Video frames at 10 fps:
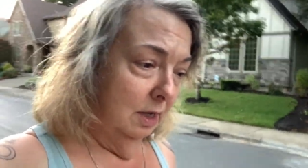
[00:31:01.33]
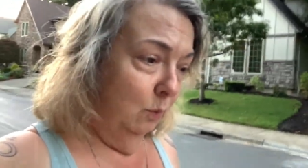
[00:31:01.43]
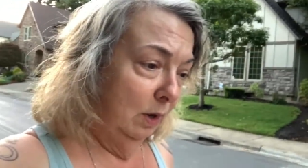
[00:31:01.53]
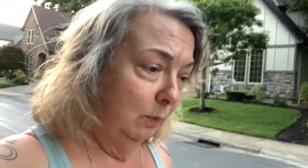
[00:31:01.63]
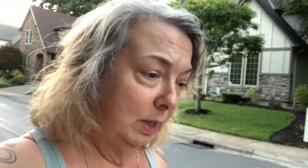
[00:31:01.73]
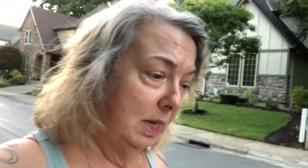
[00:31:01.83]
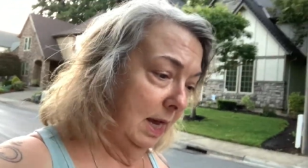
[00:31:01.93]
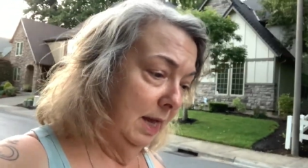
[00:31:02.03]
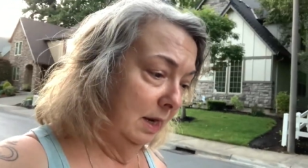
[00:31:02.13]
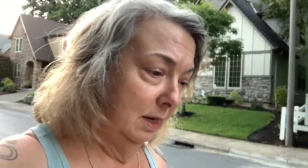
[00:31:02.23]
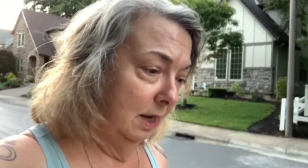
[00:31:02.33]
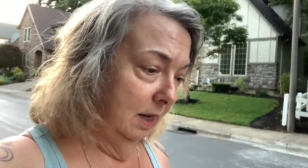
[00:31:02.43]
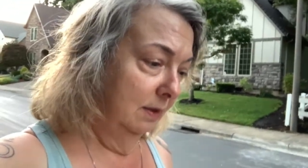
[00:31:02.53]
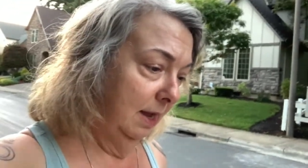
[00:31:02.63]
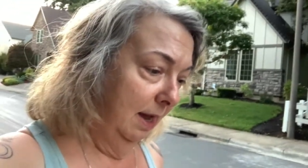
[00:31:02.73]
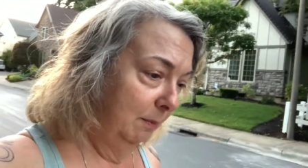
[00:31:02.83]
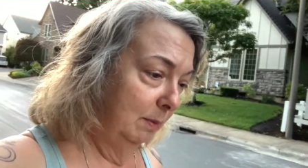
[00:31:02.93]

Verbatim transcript: where we can and the happy